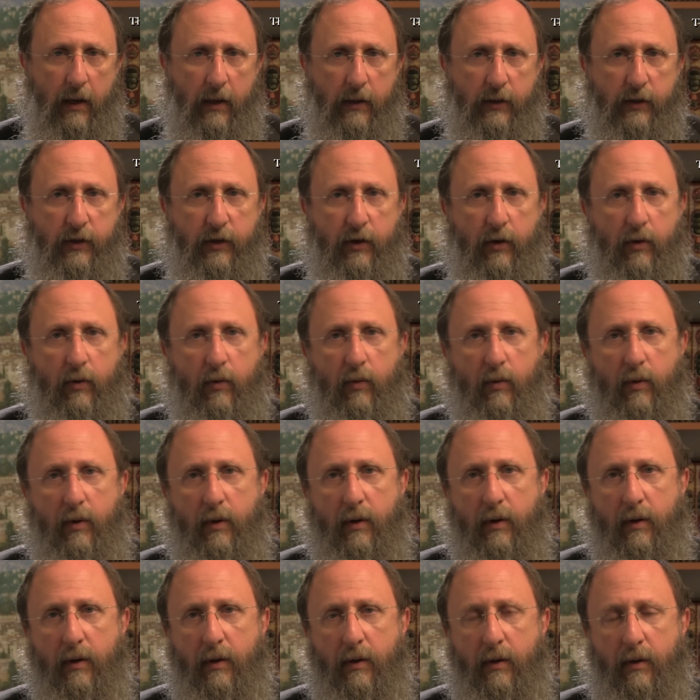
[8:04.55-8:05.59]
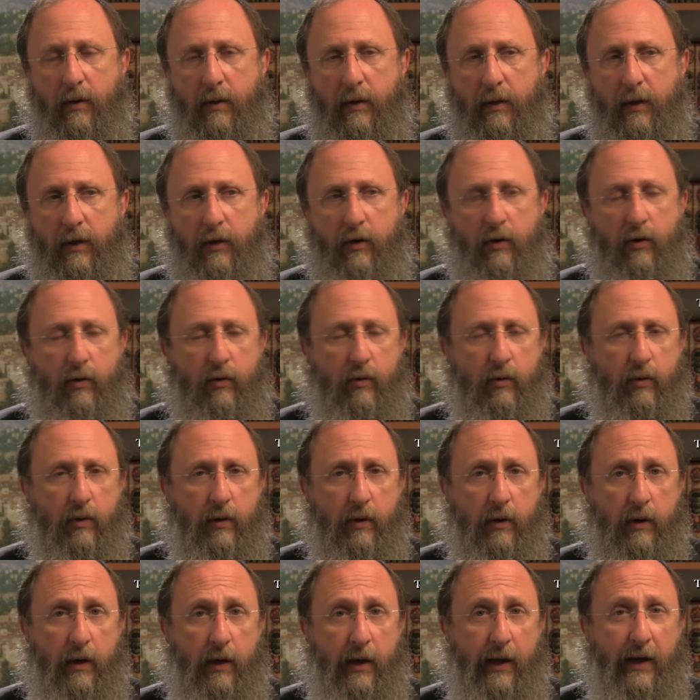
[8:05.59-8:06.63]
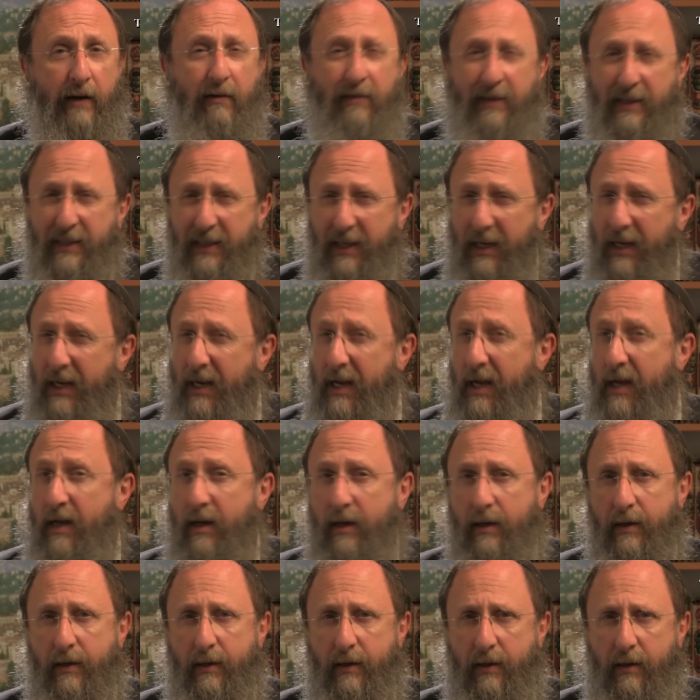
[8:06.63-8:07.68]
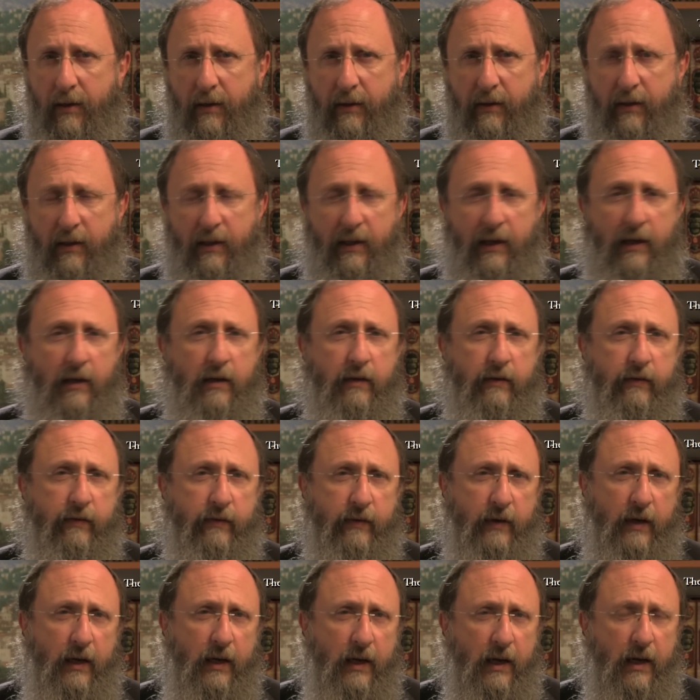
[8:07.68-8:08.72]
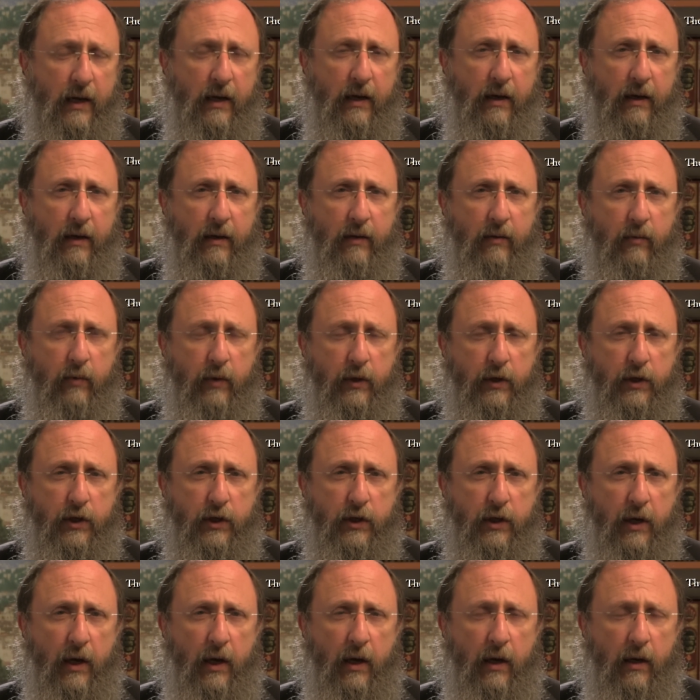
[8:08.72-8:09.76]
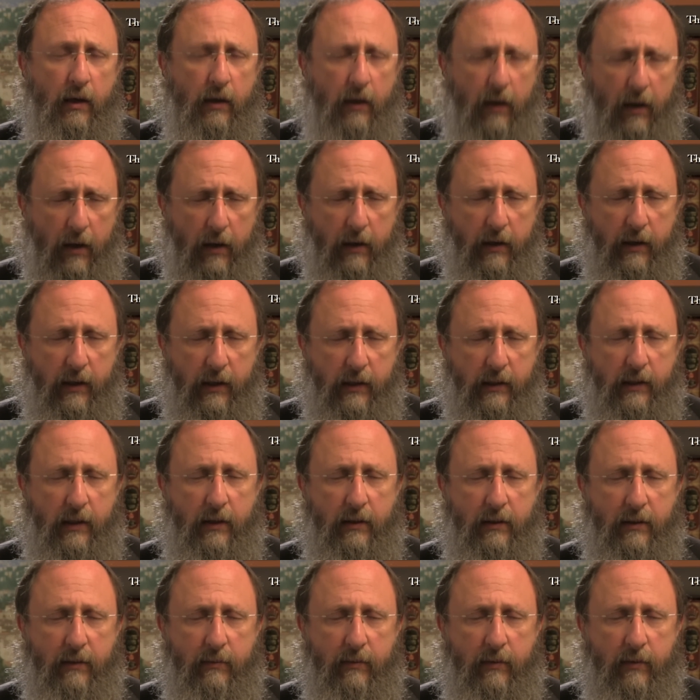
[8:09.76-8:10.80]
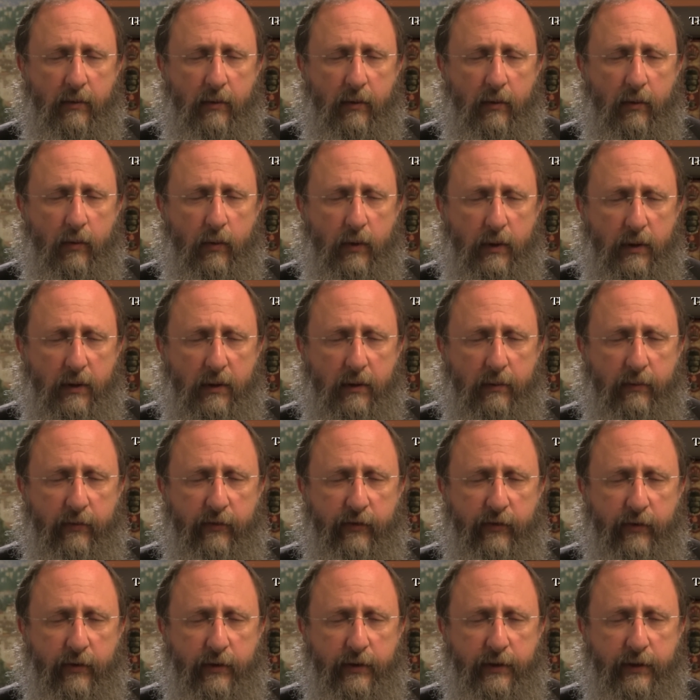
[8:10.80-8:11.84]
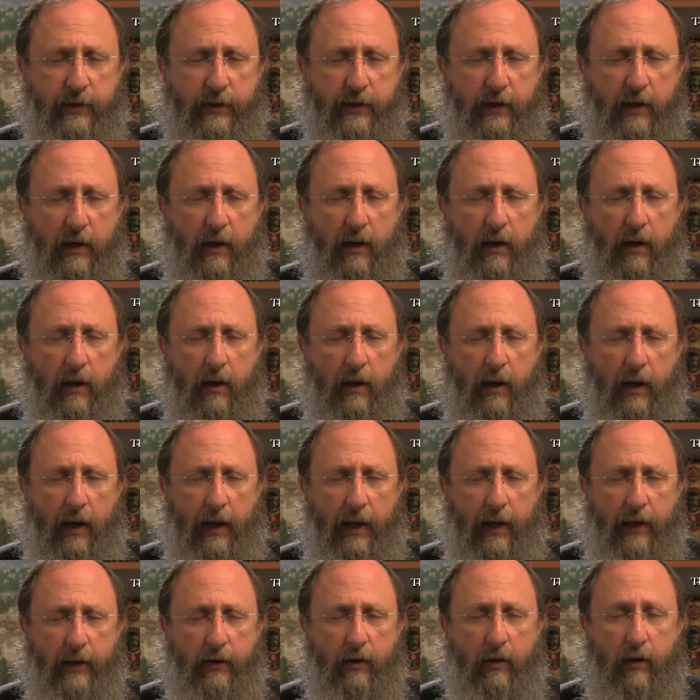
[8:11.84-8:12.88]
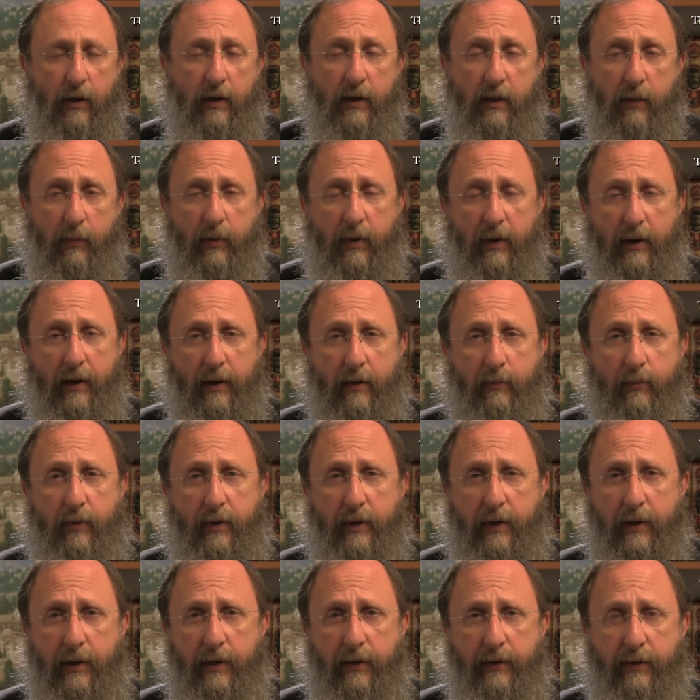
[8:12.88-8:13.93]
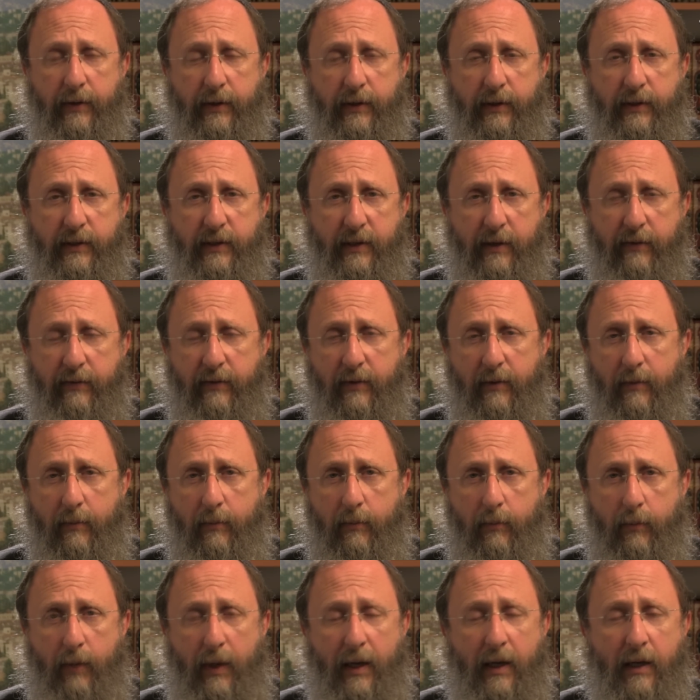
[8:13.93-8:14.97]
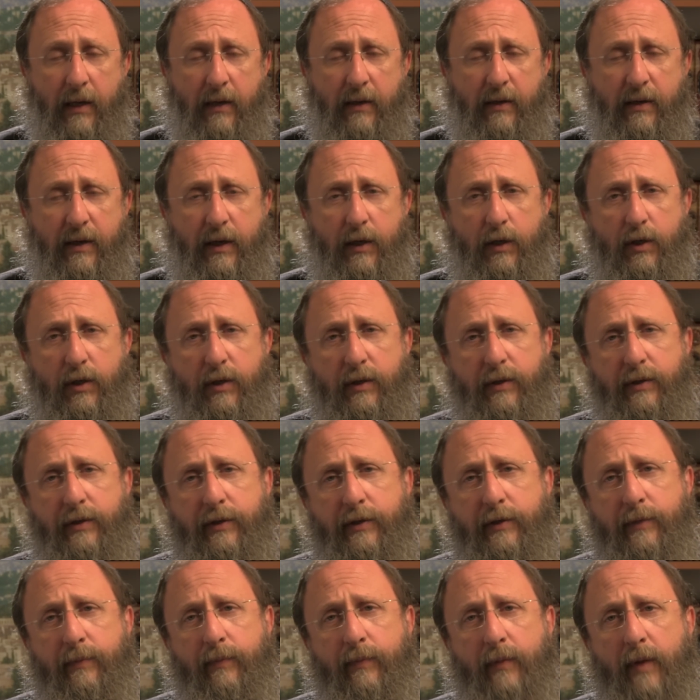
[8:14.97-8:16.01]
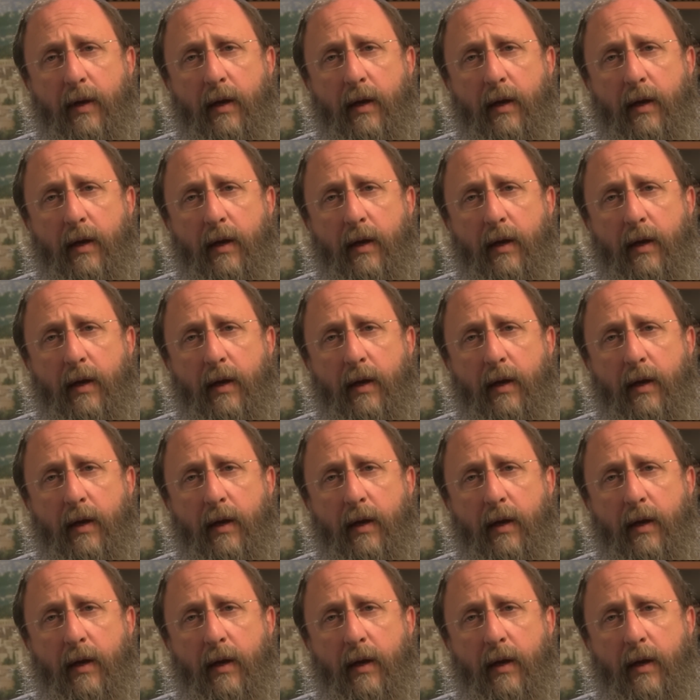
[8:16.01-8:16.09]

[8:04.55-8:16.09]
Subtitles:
So, you know, Eretz Canaan, the land of Canaan, which God in his ultimate wisdom first had occupied by the seven pagan nations,